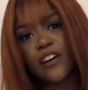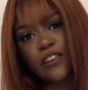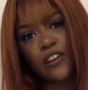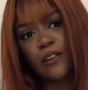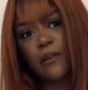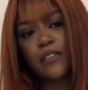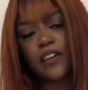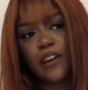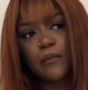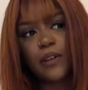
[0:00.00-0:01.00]
No, I
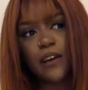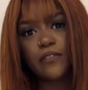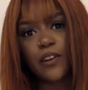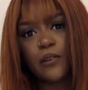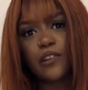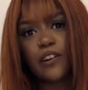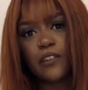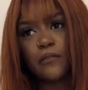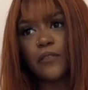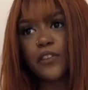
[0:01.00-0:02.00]
think I'm gonna have to go on a
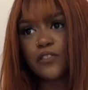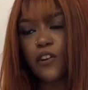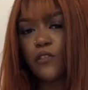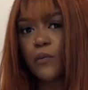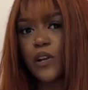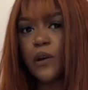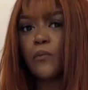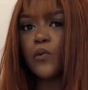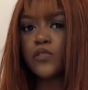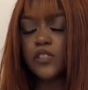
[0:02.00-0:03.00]
hunt for the Zara one, and
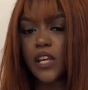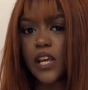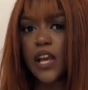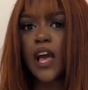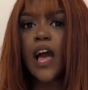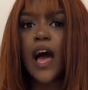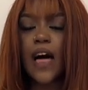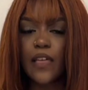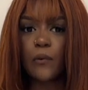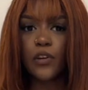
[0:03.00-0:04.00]
we'll see how
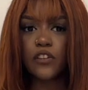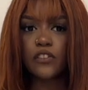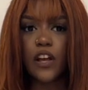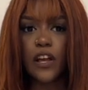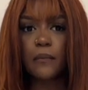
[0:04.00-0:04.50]
that one looks like.